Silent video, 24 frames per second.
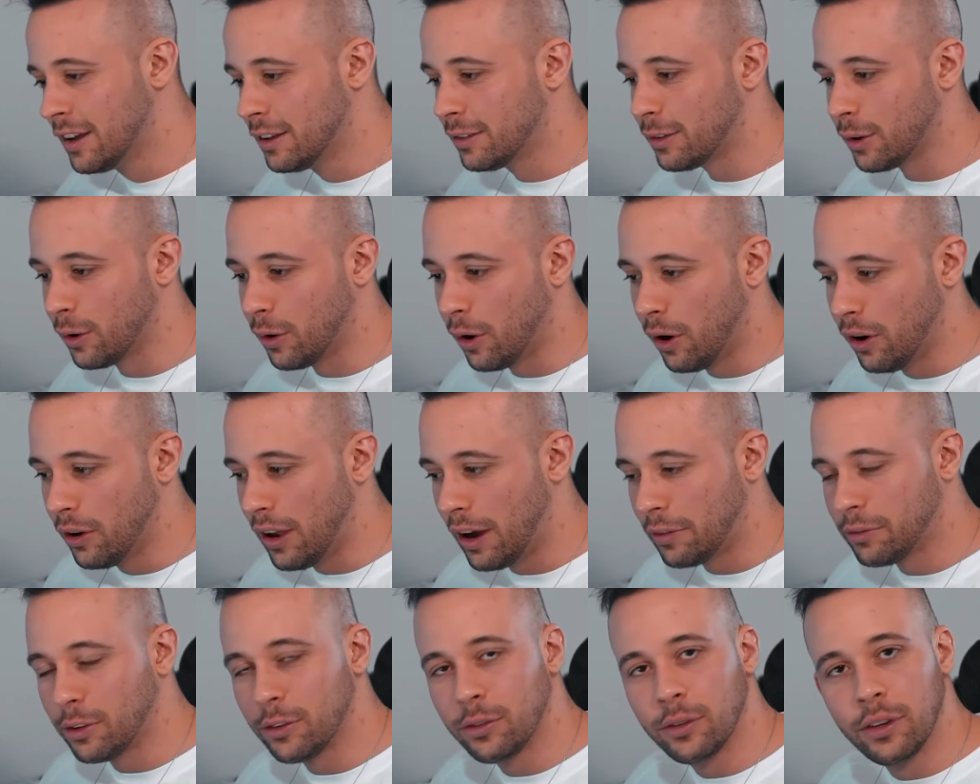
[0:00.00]
So all you
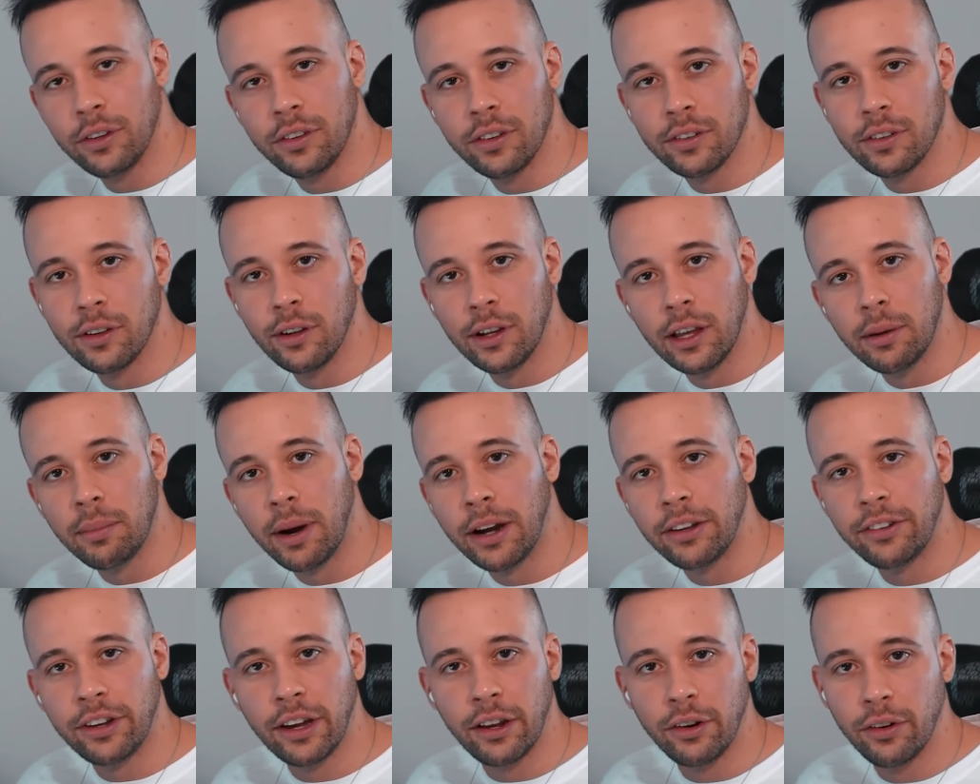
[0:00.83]
have to do is just look in
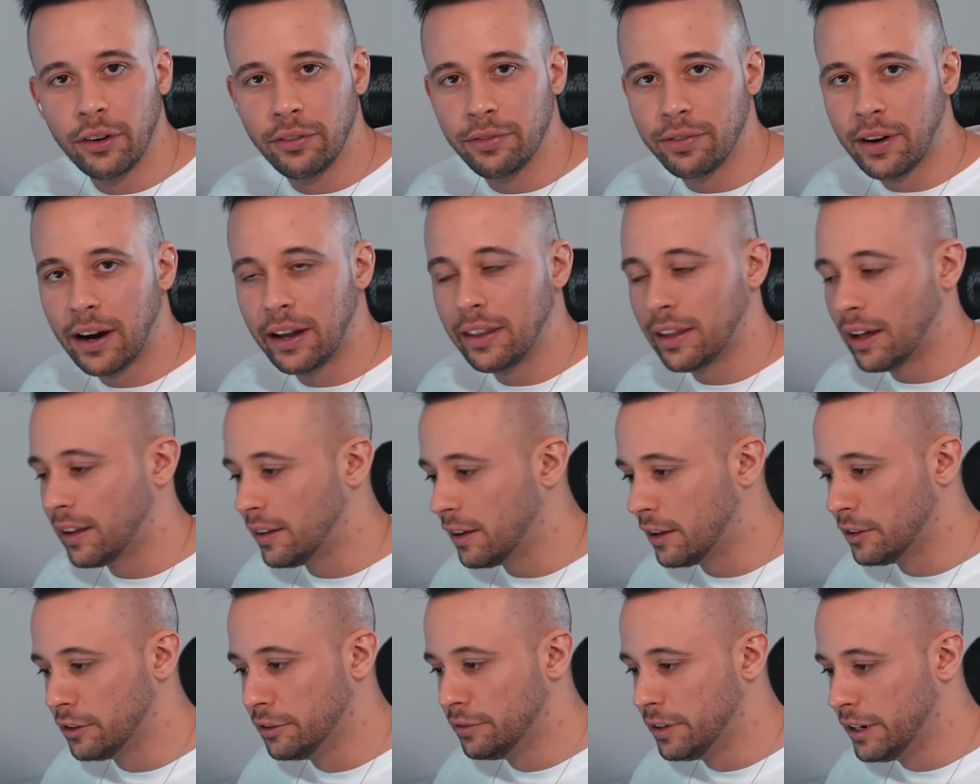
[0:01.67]
my channel and find that
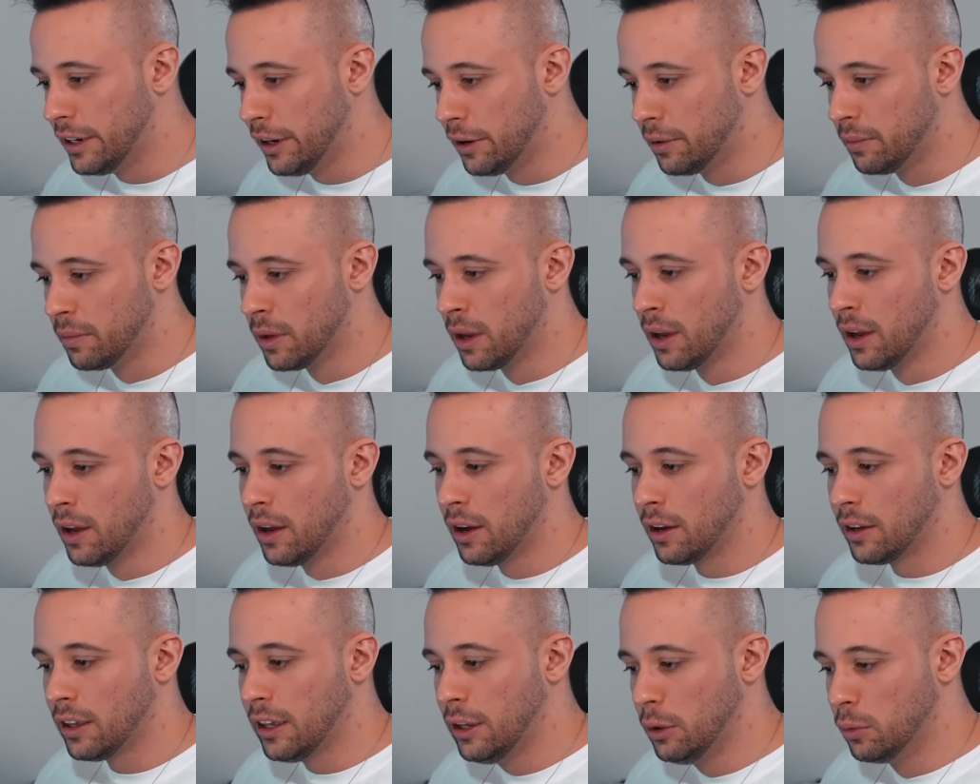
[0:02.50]
other video.
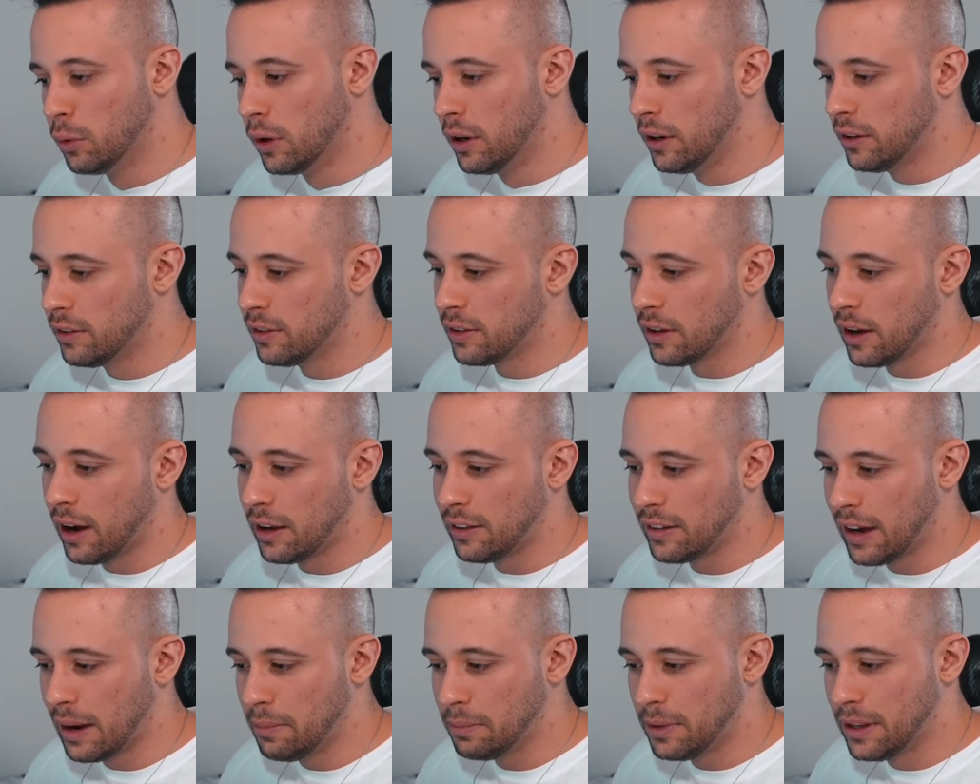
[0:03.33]
Keywords, I
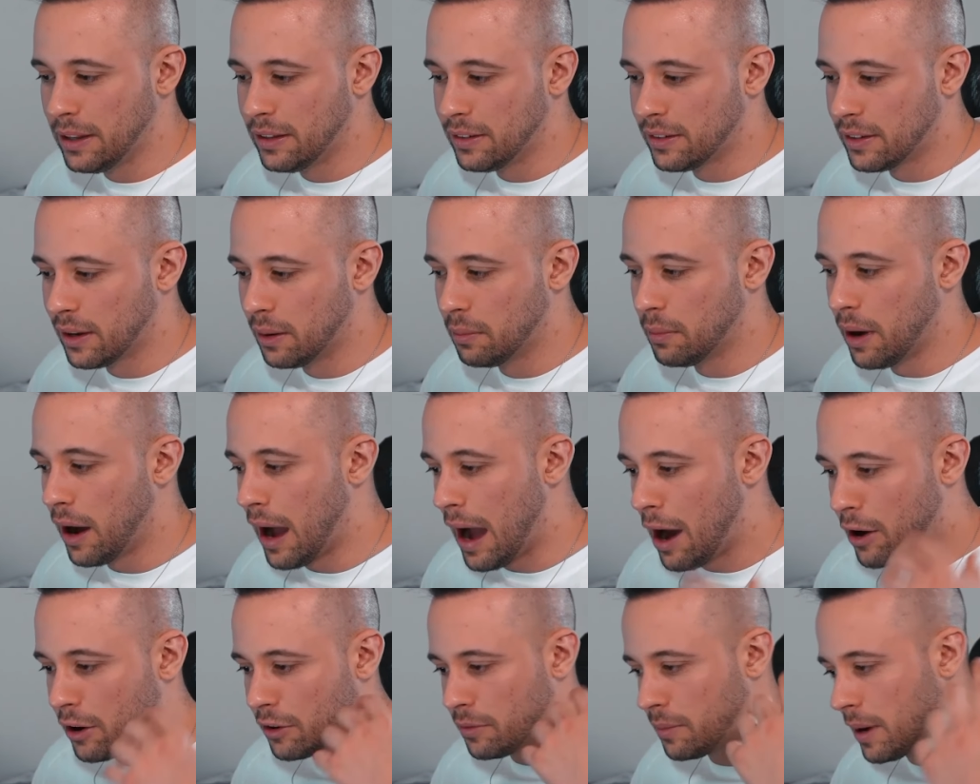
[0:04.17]
typed in some
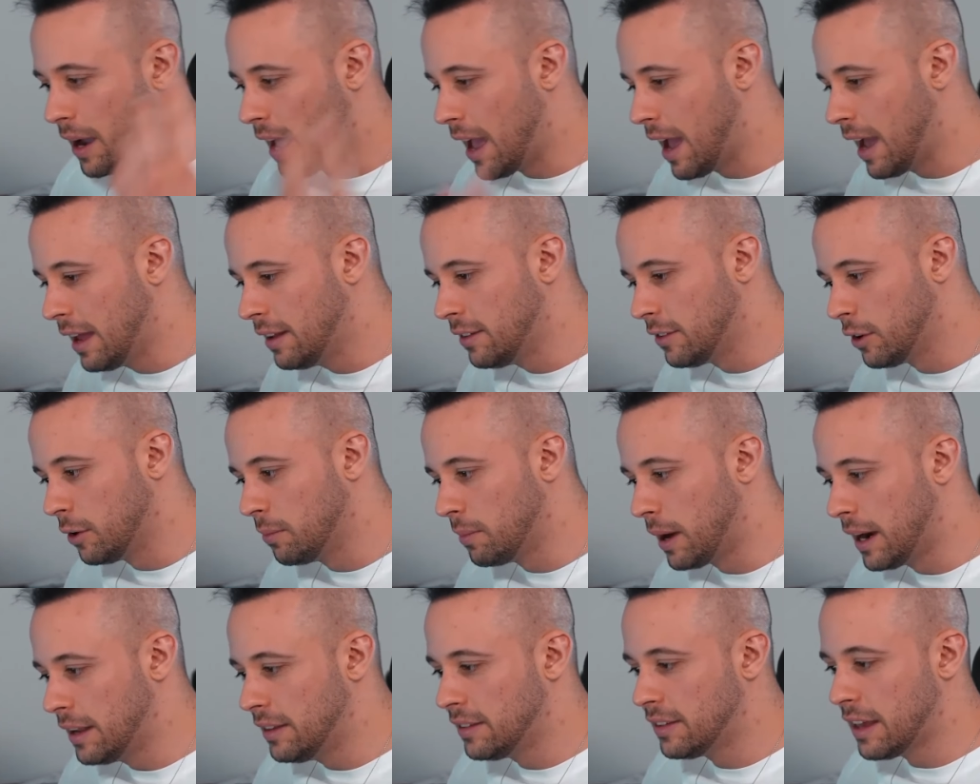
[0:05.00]
out of my head. So
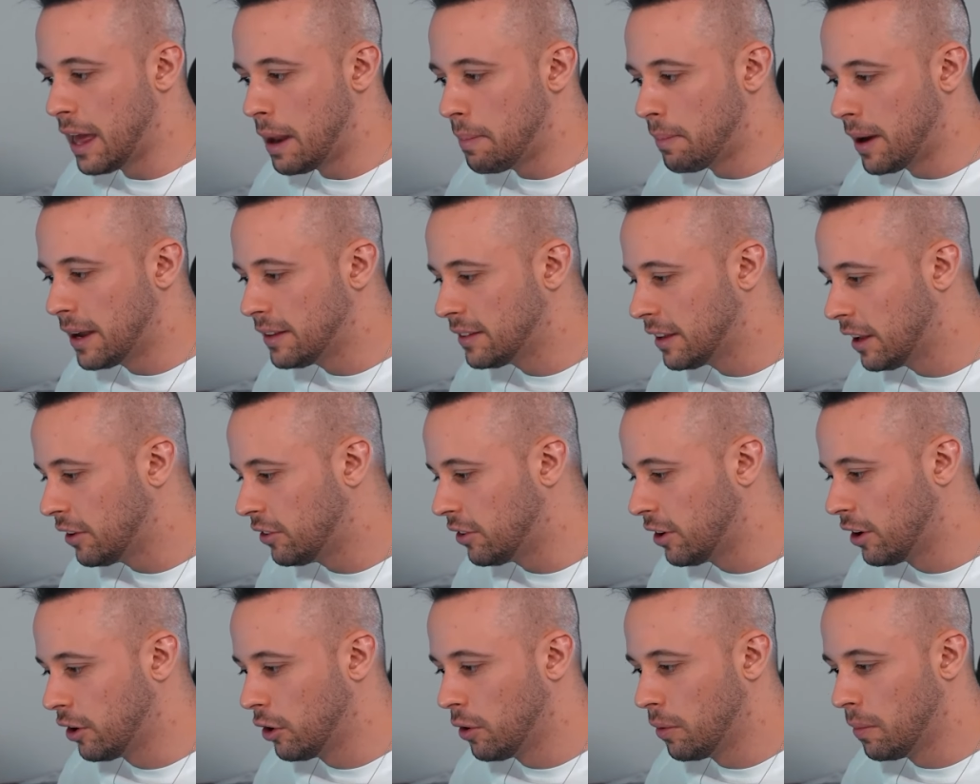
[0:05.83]
mindset
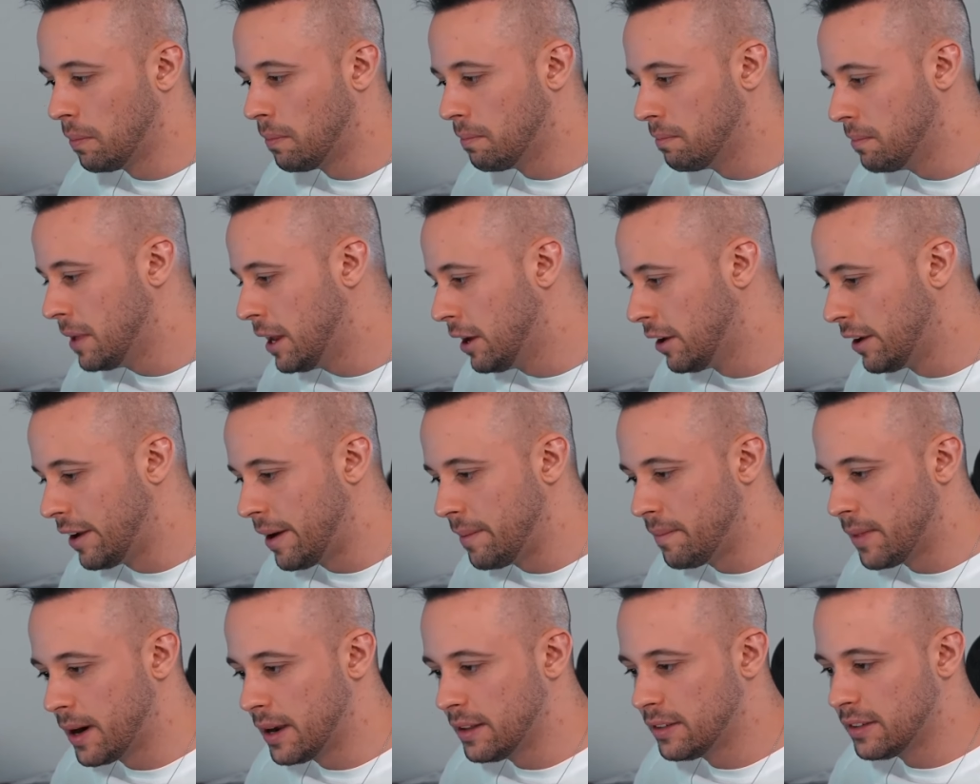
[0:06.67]
journal,
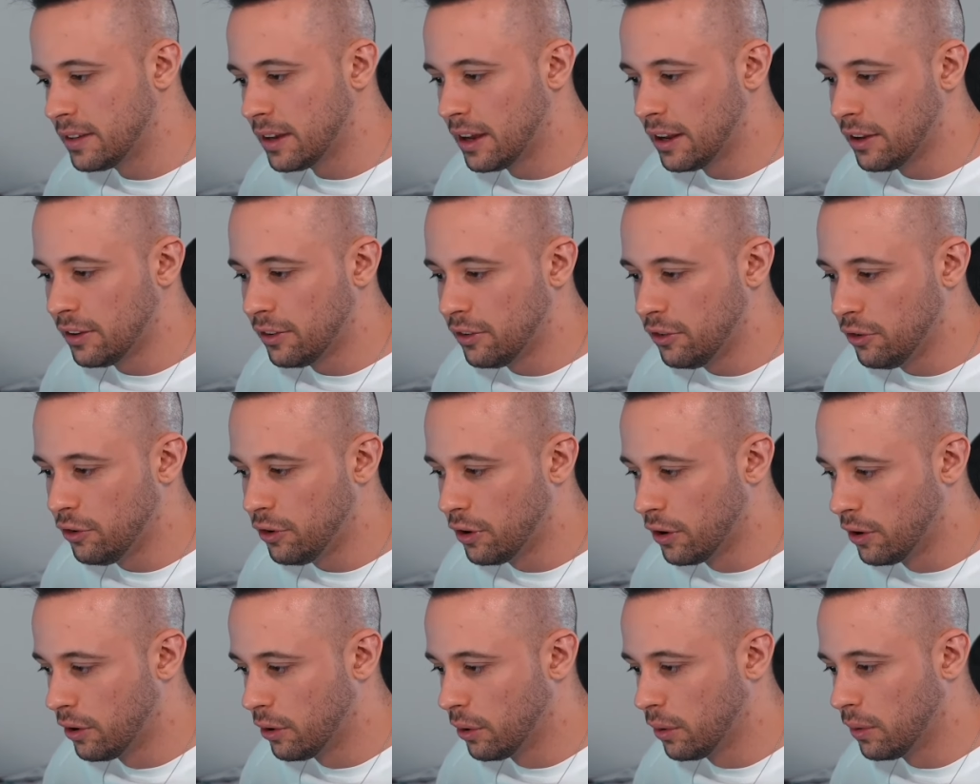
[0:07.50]
millionaire mindset
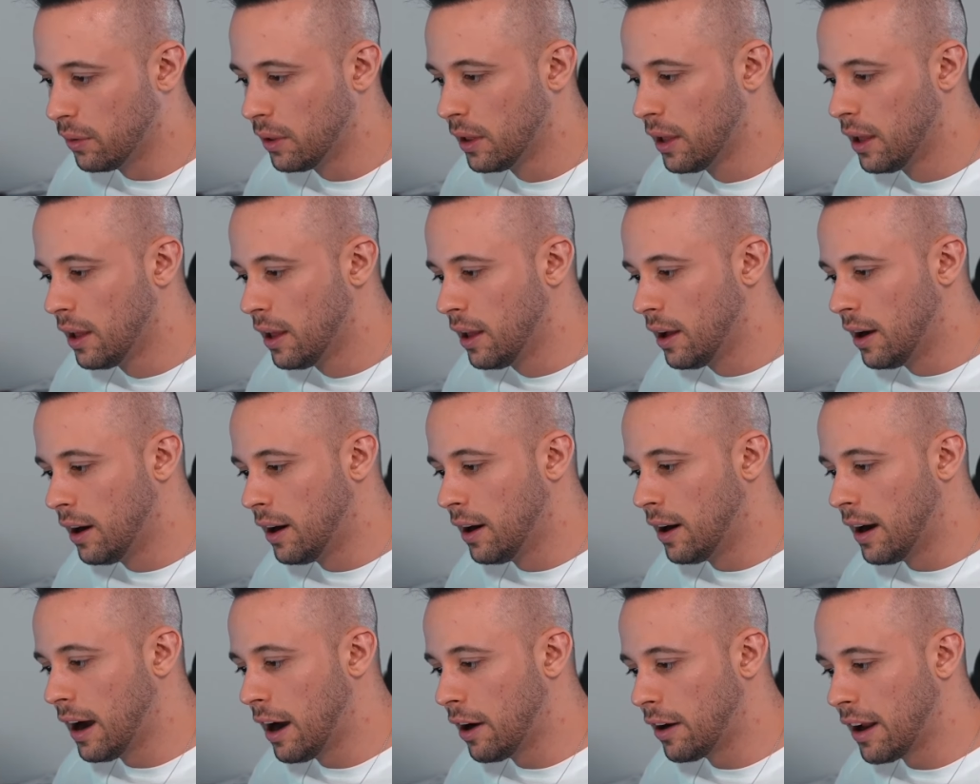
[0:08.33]
journal,
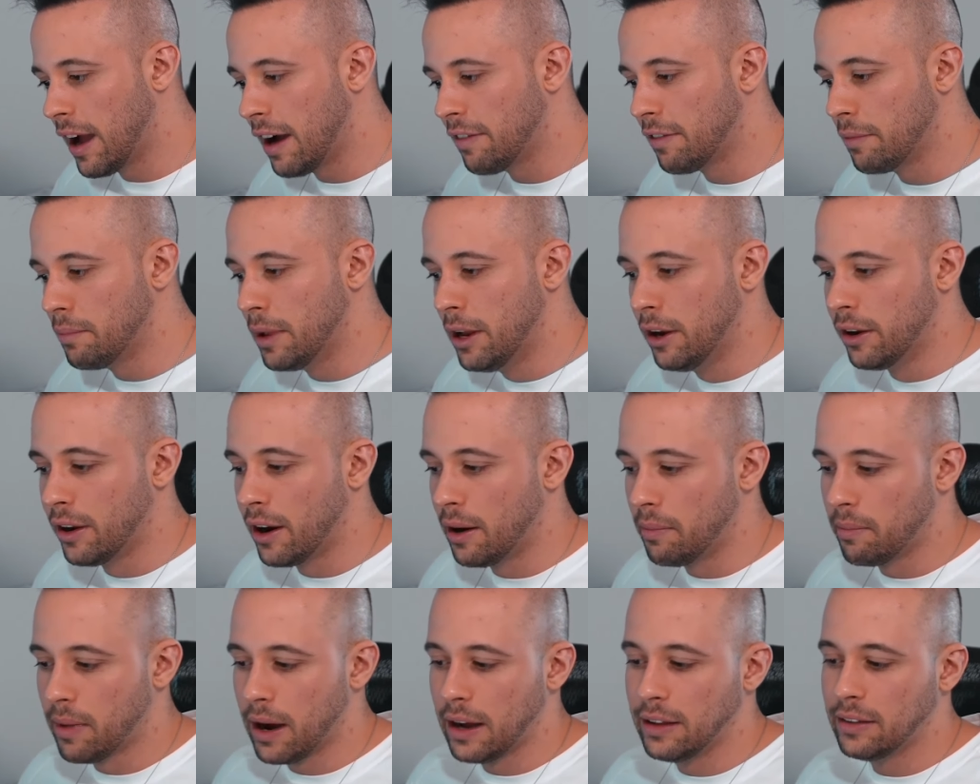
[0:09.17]
how to have a
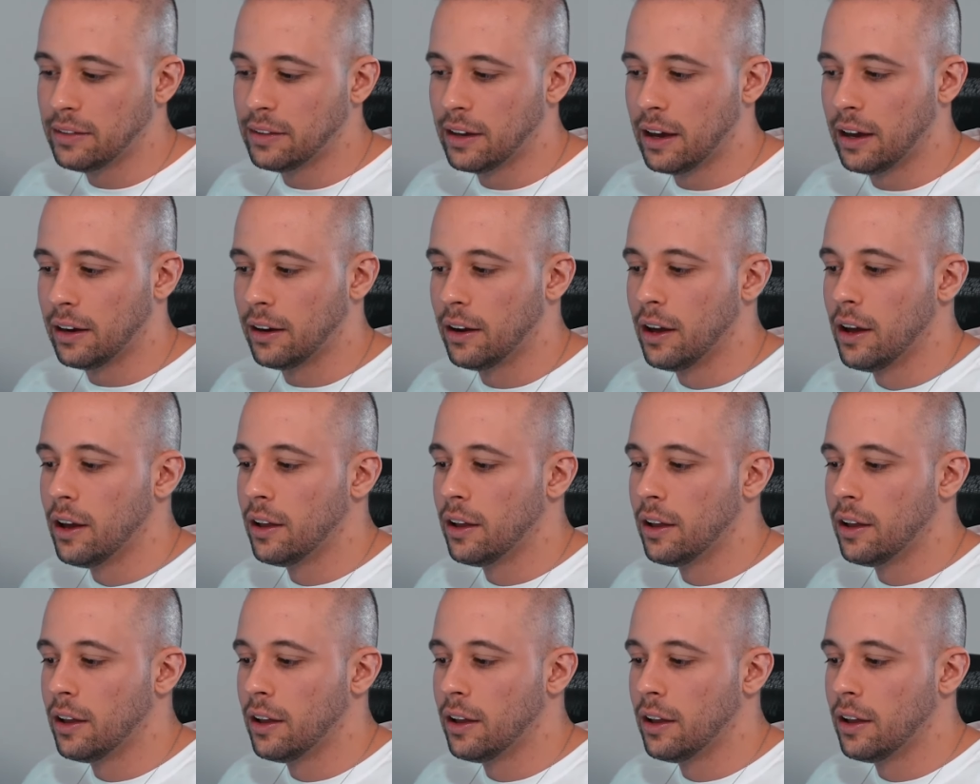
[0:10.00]
millionaire mindset.